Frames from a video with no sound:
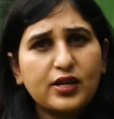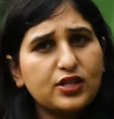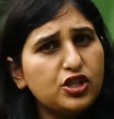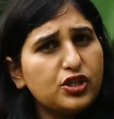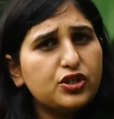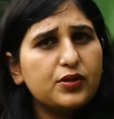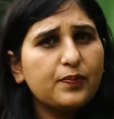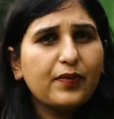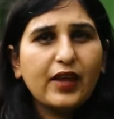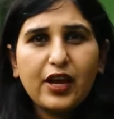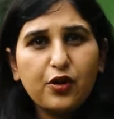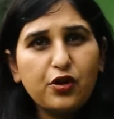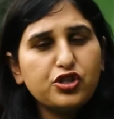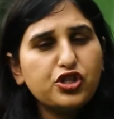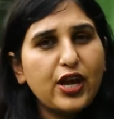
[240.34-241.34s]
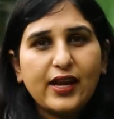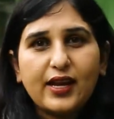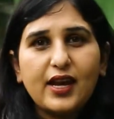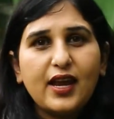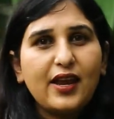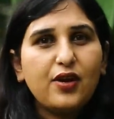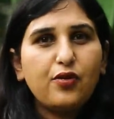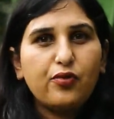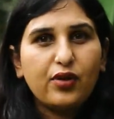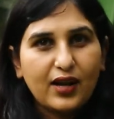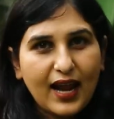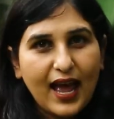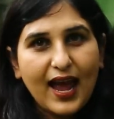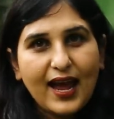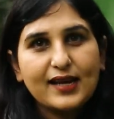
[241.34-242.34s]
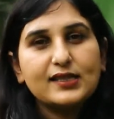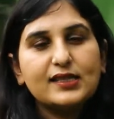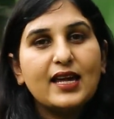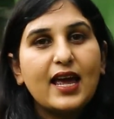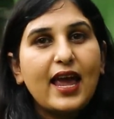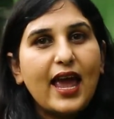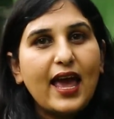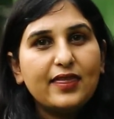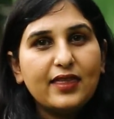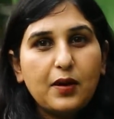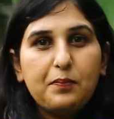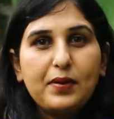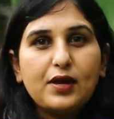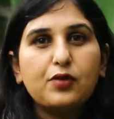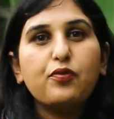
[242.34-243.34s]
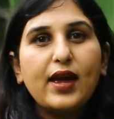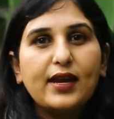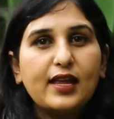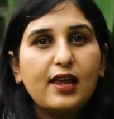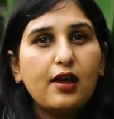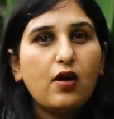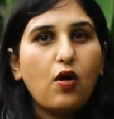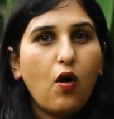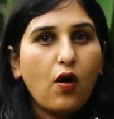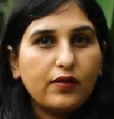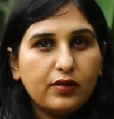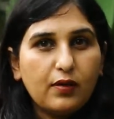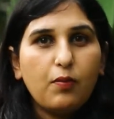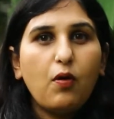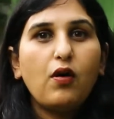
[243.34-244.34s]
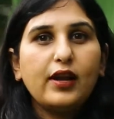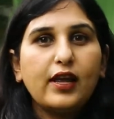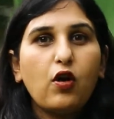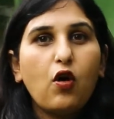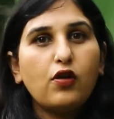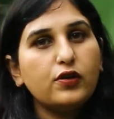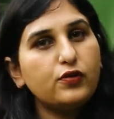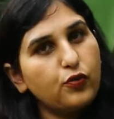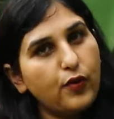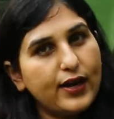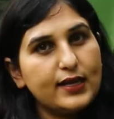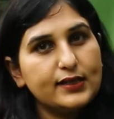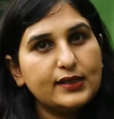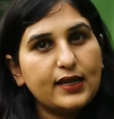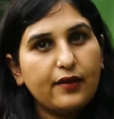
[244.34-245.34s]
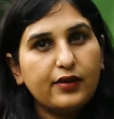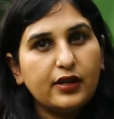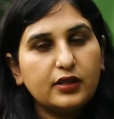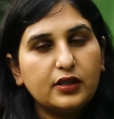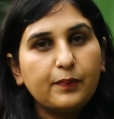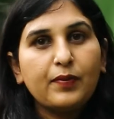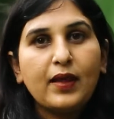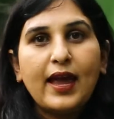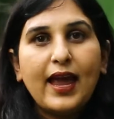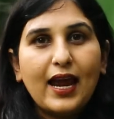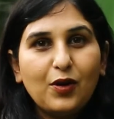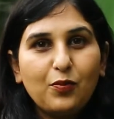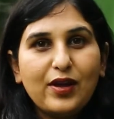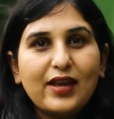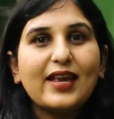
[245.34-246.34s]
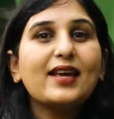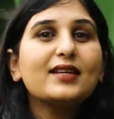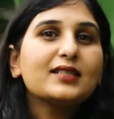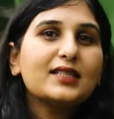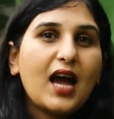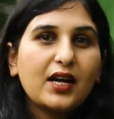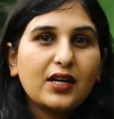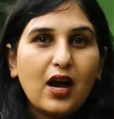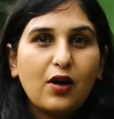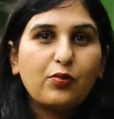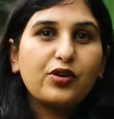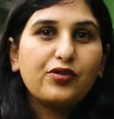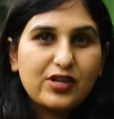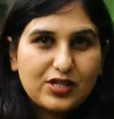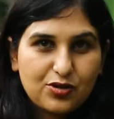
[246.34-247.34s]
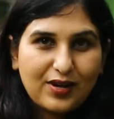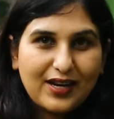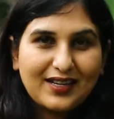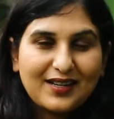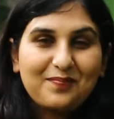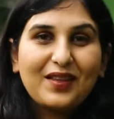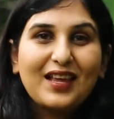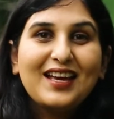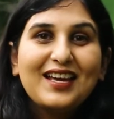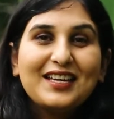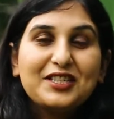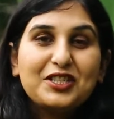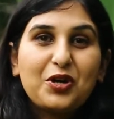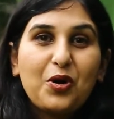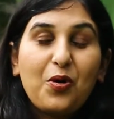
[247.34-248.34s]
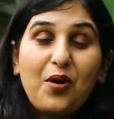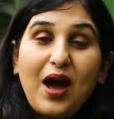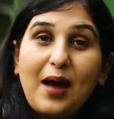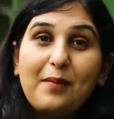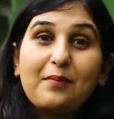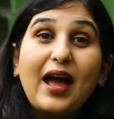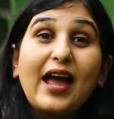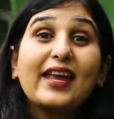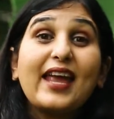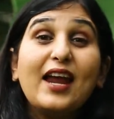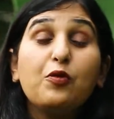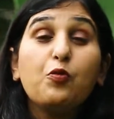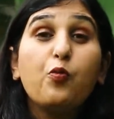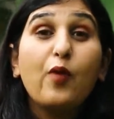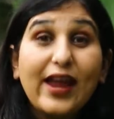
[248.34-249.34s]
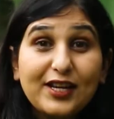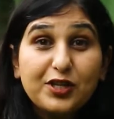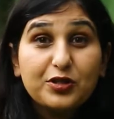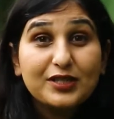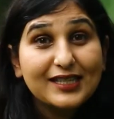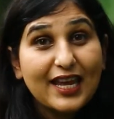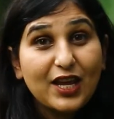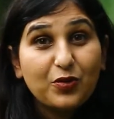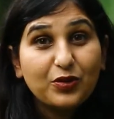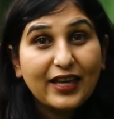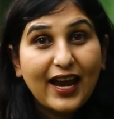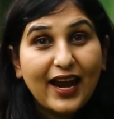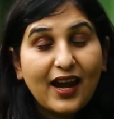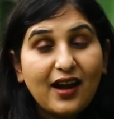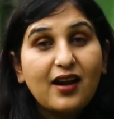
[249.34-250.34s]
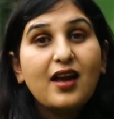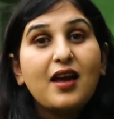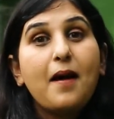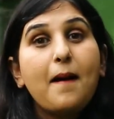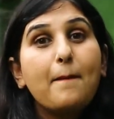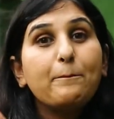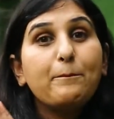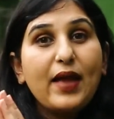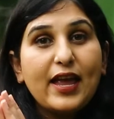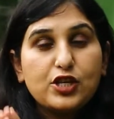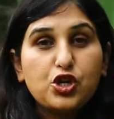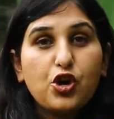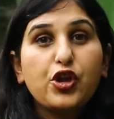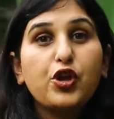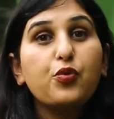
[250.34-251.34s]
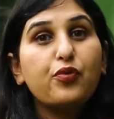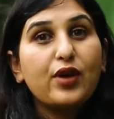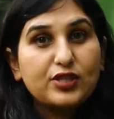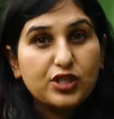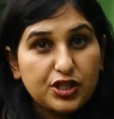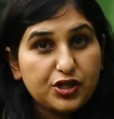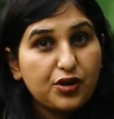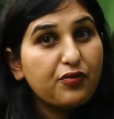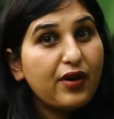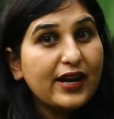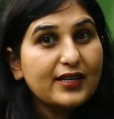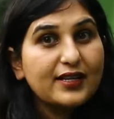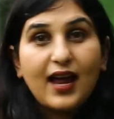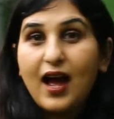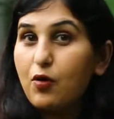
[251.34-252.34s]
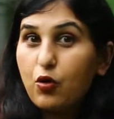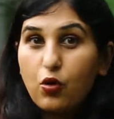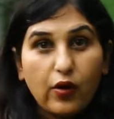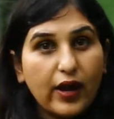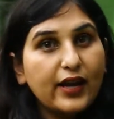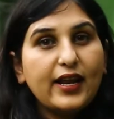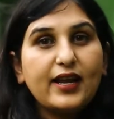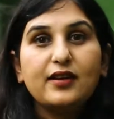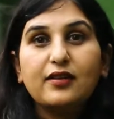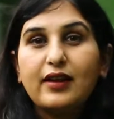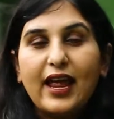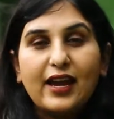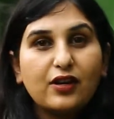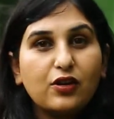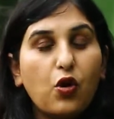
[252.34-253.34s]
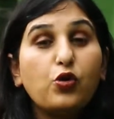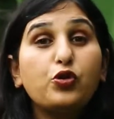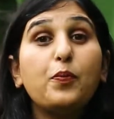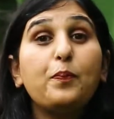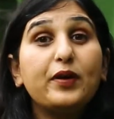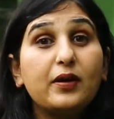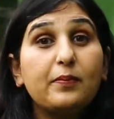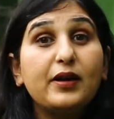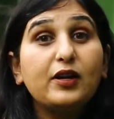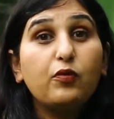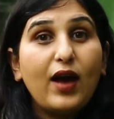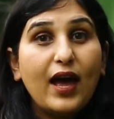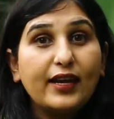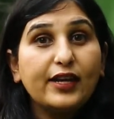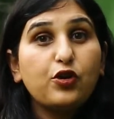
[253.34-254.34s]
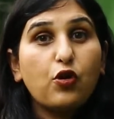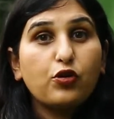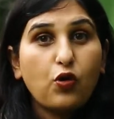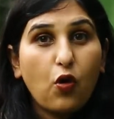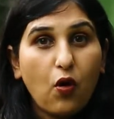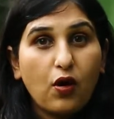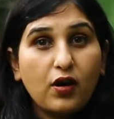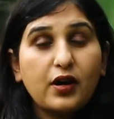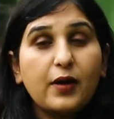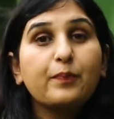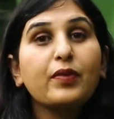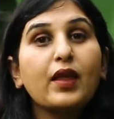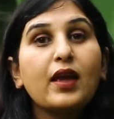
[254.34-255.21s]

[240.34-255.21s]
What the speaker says: can just, you know, check in, relax, and then be ready on the morning or 27th and we kickstart our retreat. So I can't wait to see you there. Make sure you register right now. Go ahead and go to pyramidvalley.org.